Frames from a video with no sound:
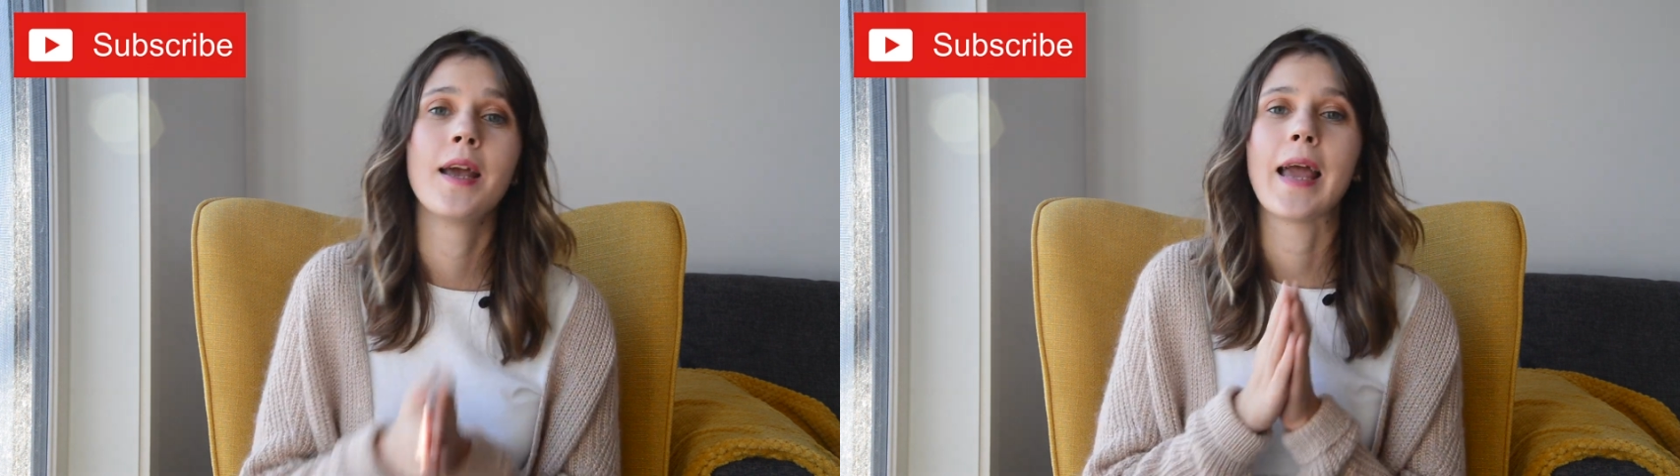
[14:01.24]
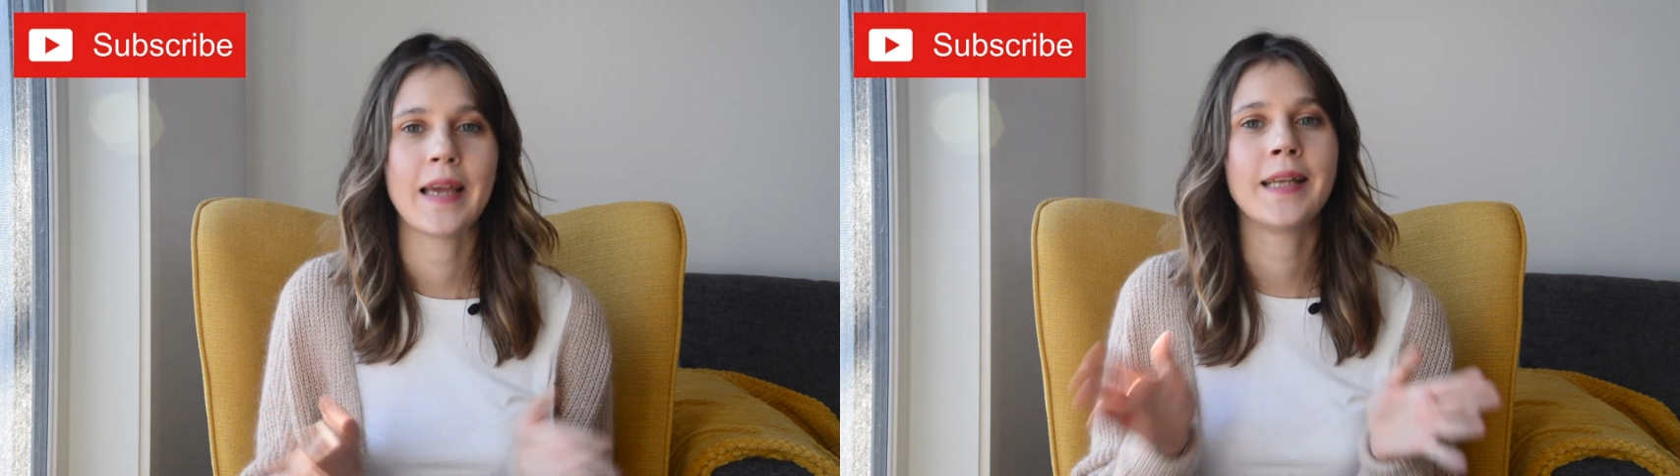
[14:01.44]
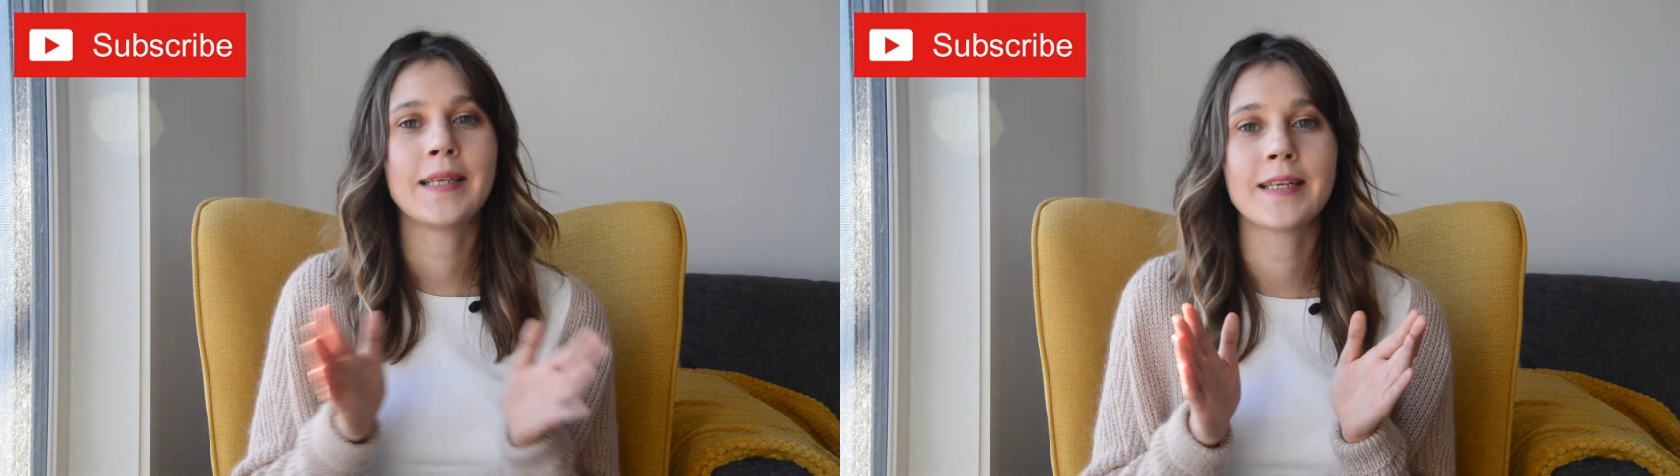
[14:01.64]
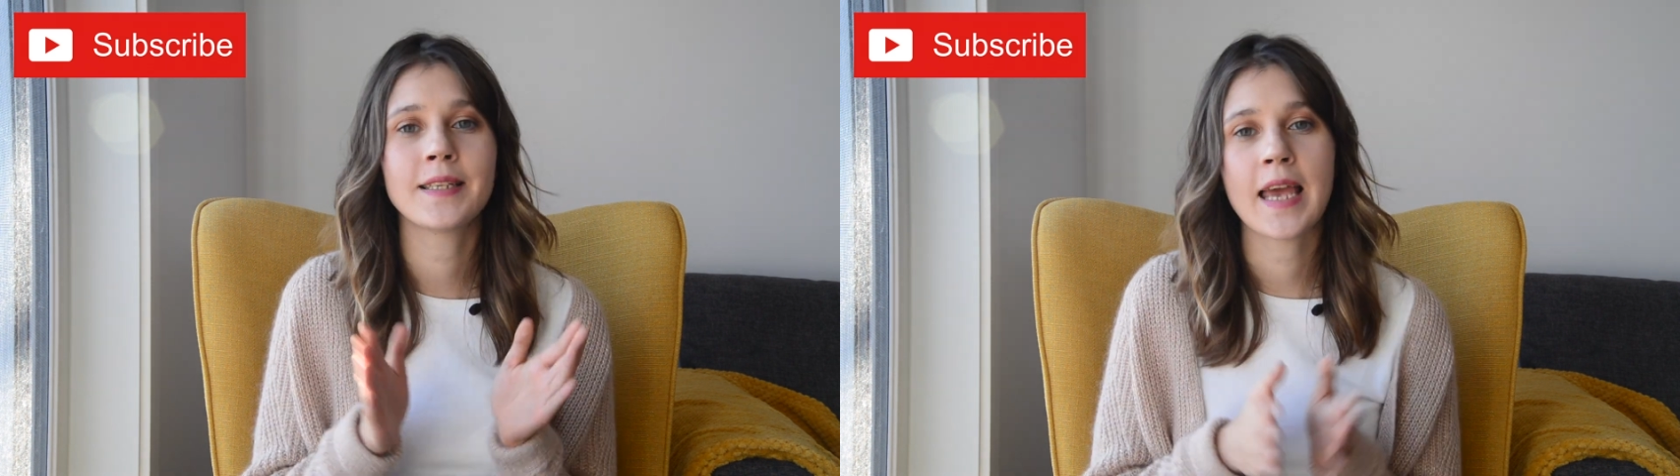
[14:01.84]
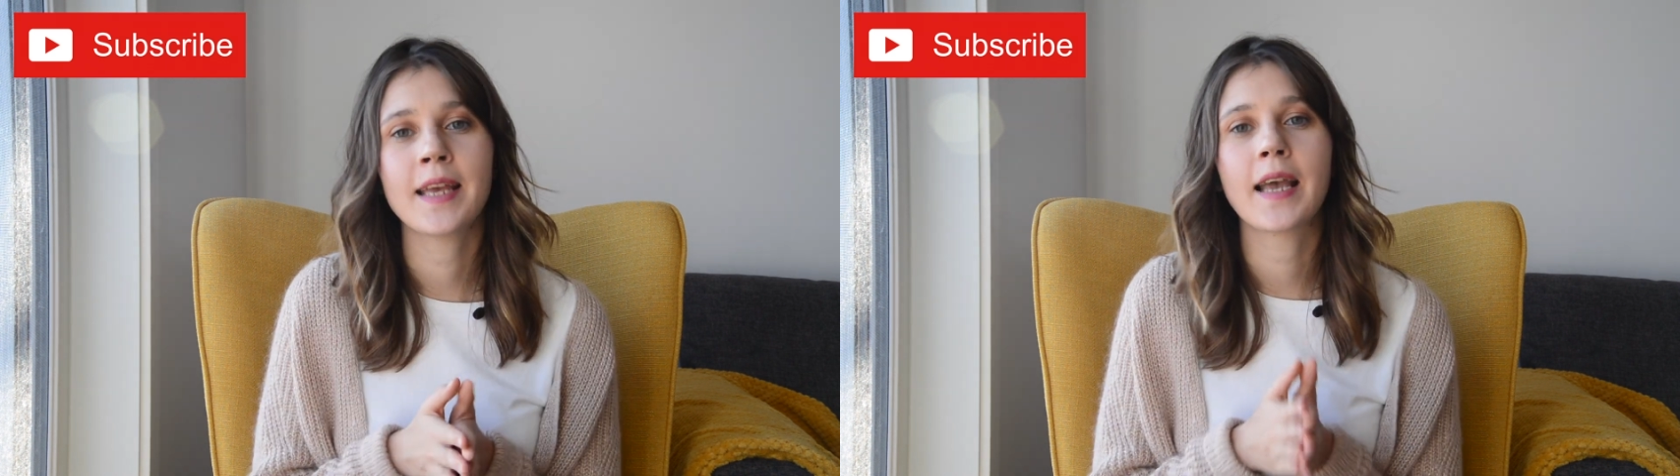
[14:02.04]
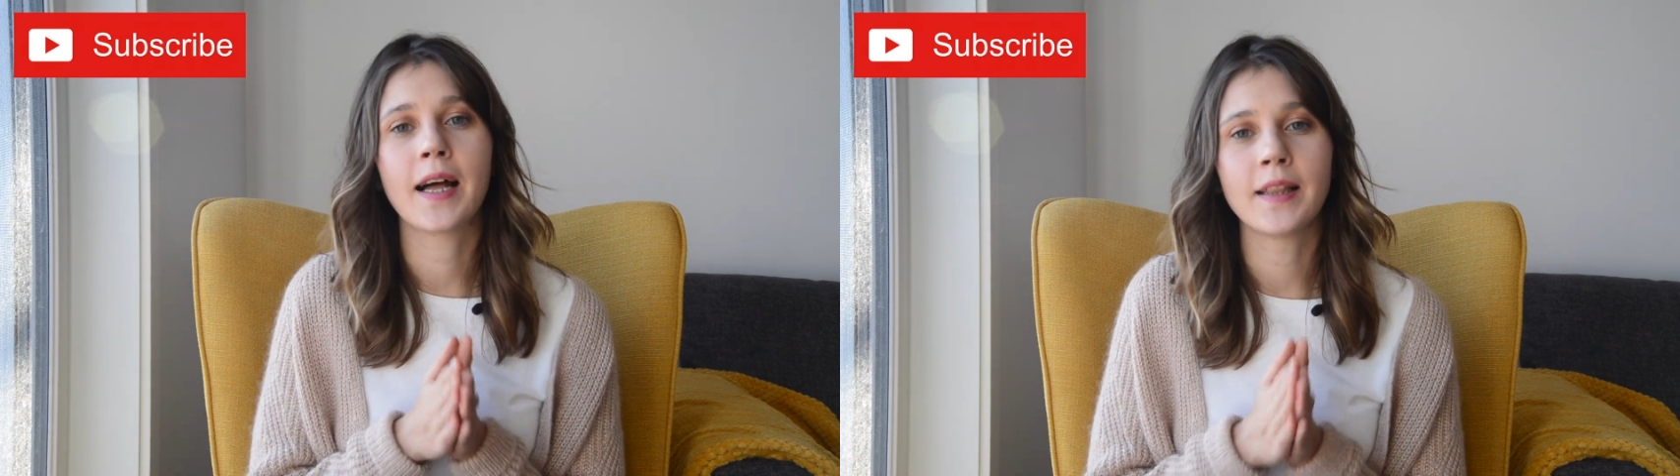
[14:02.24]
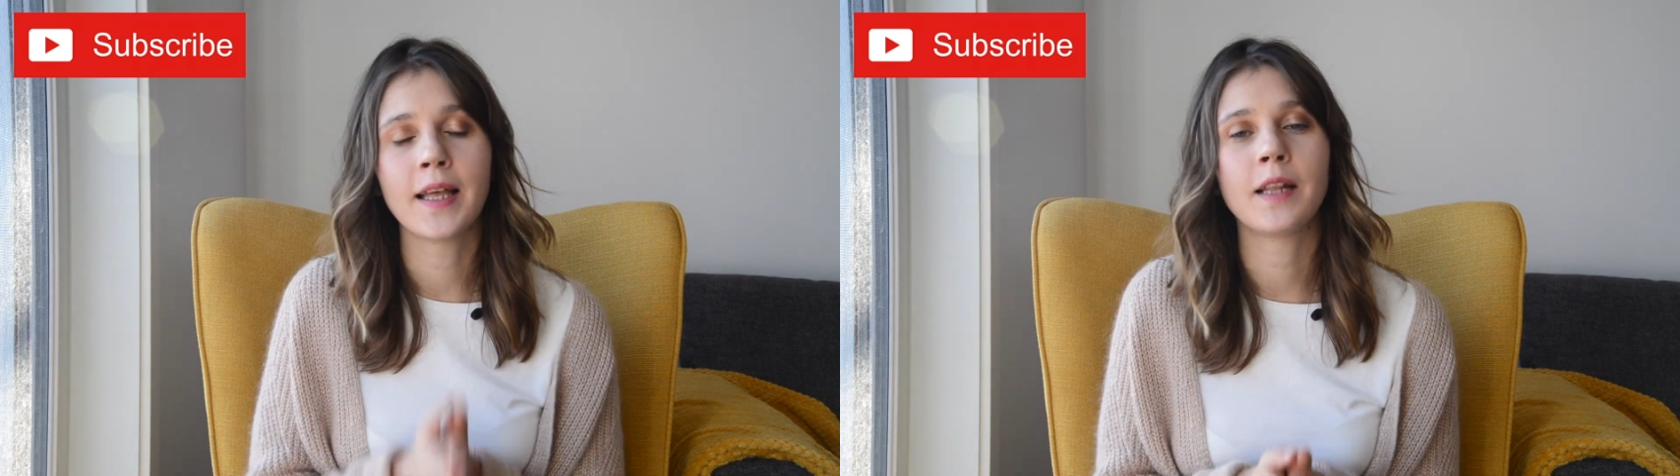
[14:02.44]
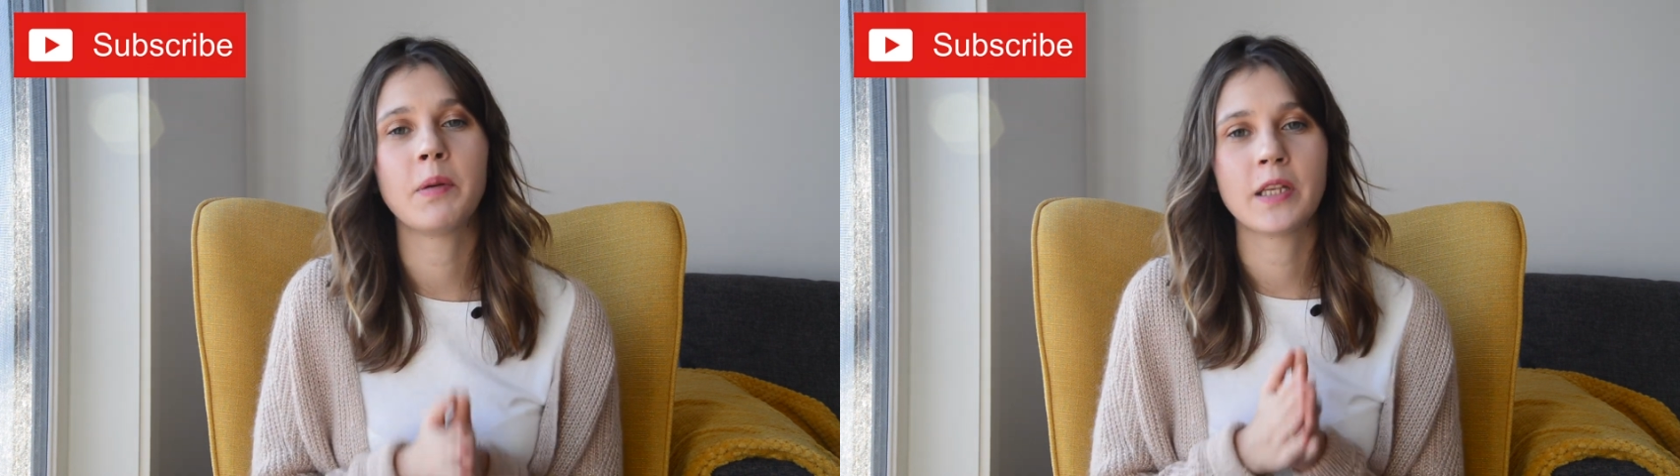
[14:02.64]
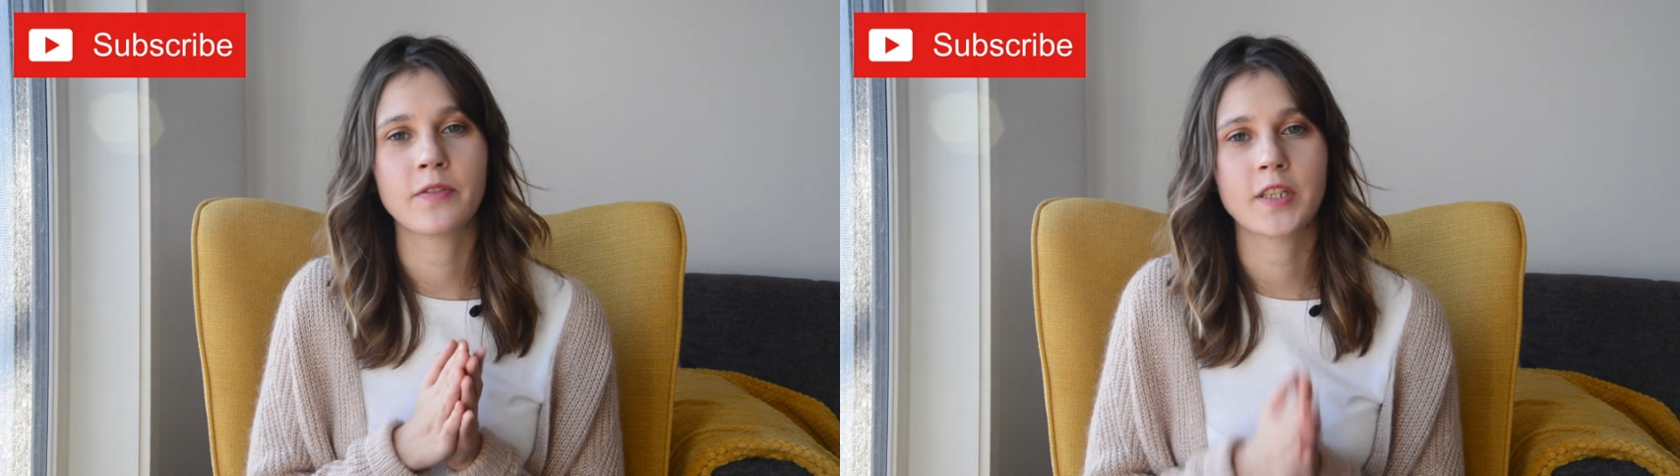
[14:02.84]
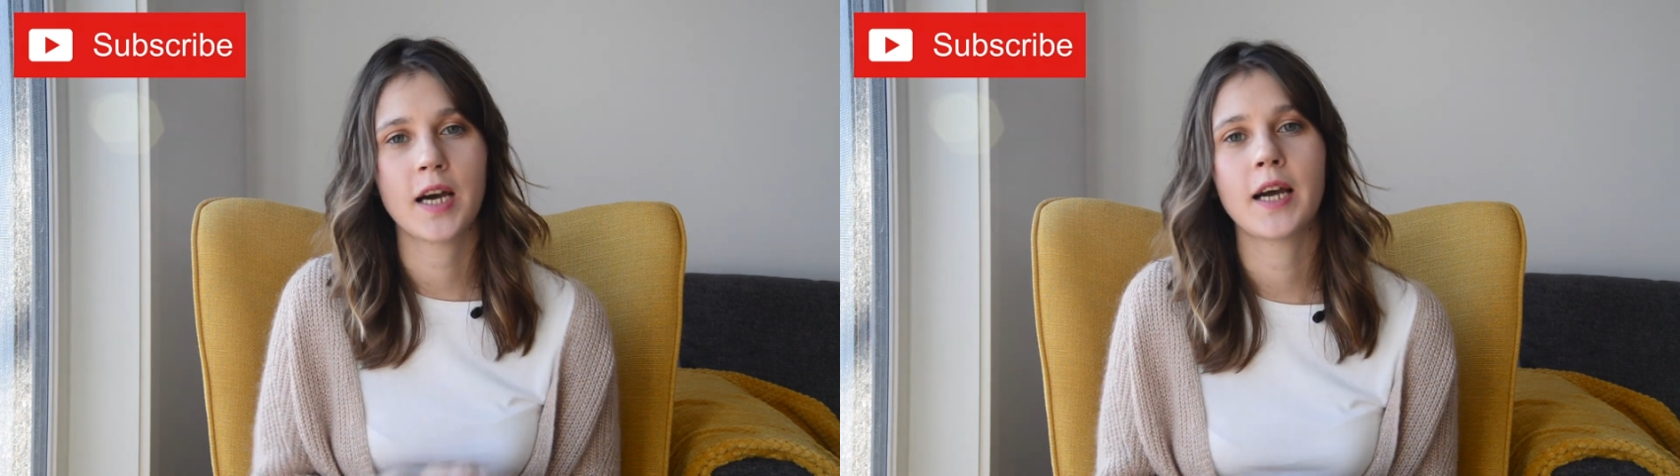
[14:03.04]
It can take a little bit of
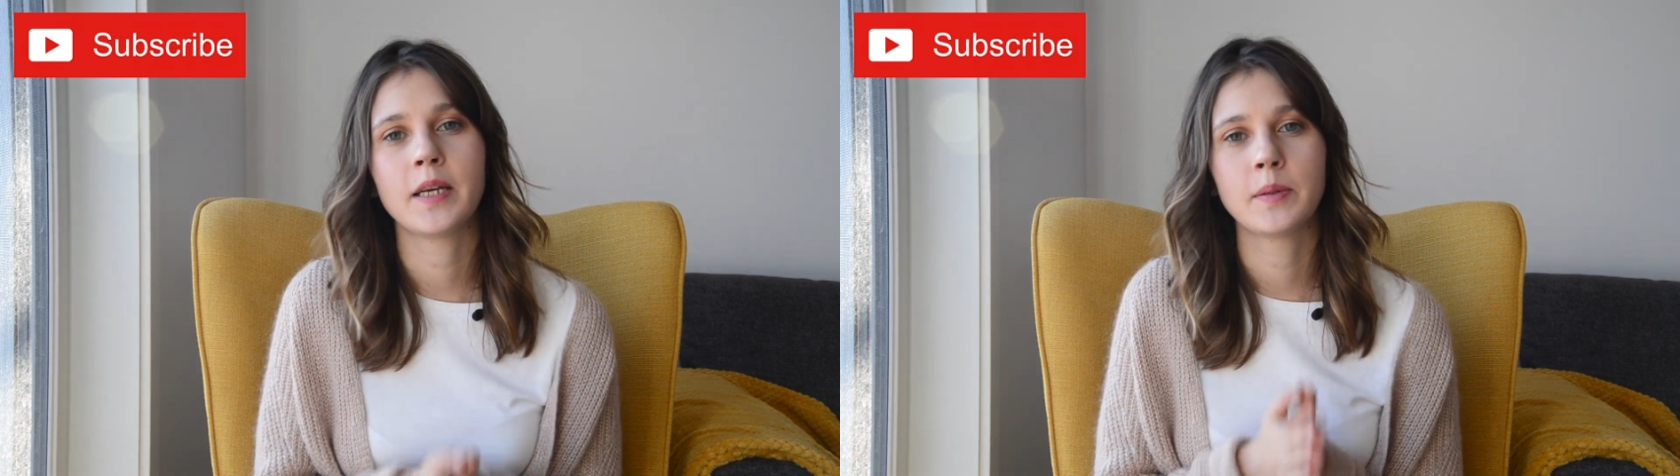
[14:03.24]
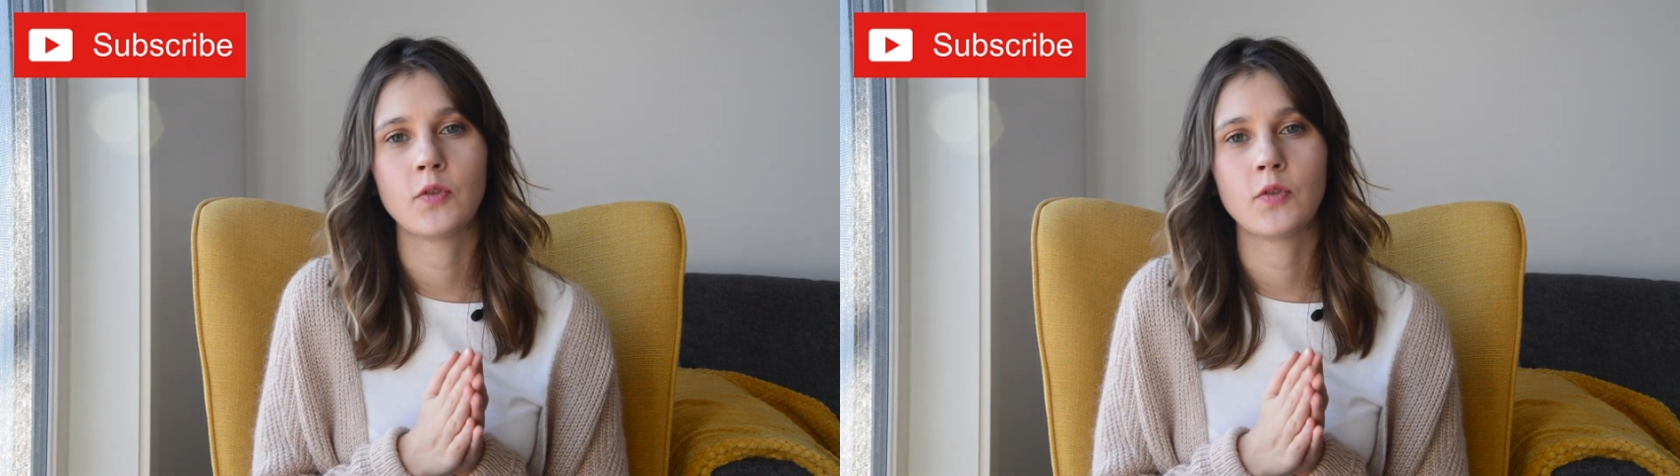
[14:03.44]
time